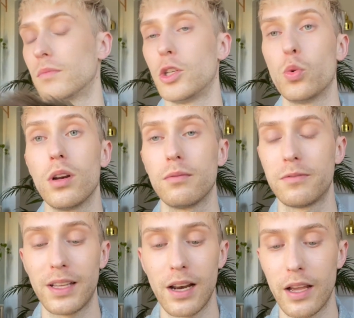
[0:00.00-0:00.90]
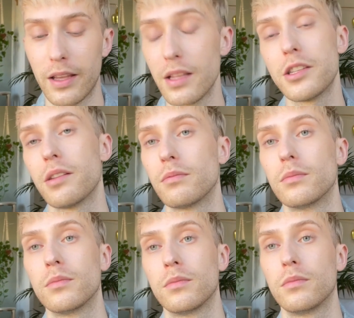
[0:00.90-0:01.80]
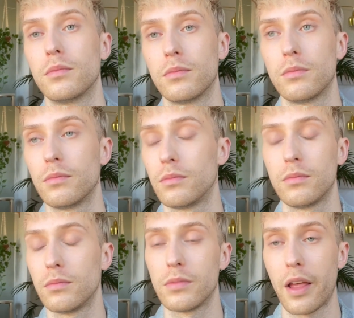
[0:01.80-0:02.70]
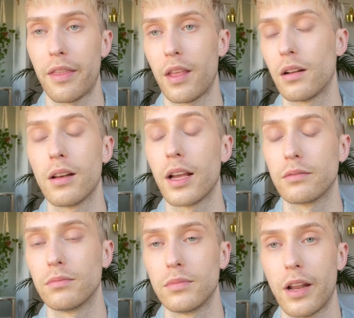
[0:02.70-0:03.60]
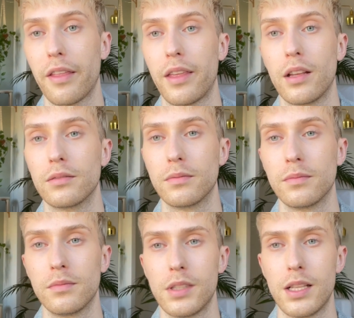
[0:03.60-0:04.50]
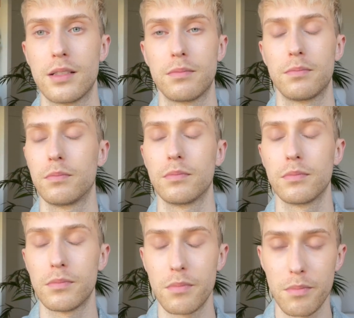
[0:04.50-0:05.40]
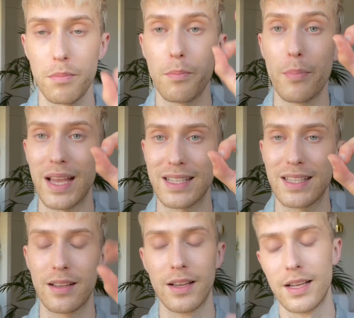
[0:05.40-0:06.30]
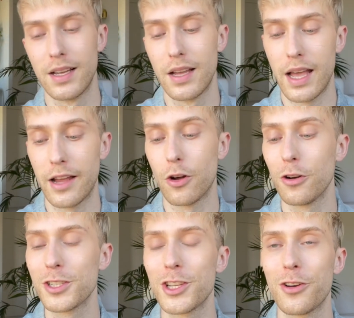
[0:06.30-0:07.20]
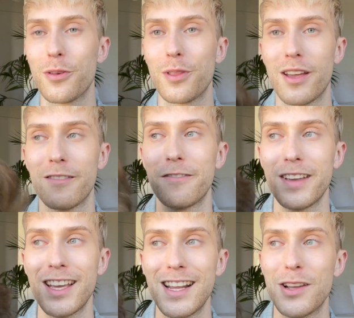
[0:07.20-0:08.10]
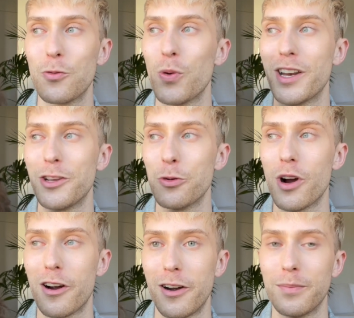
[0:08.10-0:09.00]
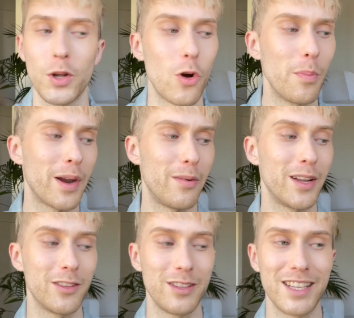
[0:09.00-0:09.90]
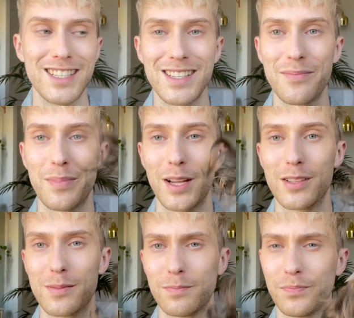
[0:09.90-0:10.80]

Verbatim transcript: you will feel like it's nothing like nothing it's best and also the feeling when you are comparing to this because